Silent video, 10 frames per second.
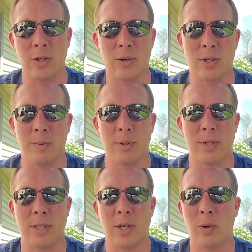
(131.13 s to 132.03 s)
or someone
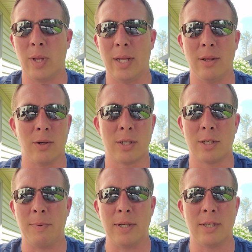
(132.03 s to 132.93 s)
says, oh, that looks
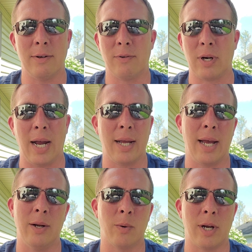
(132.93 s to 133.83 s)
expensive, or
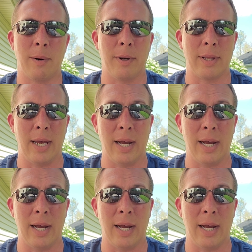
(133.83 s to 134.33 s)
I don't care about that.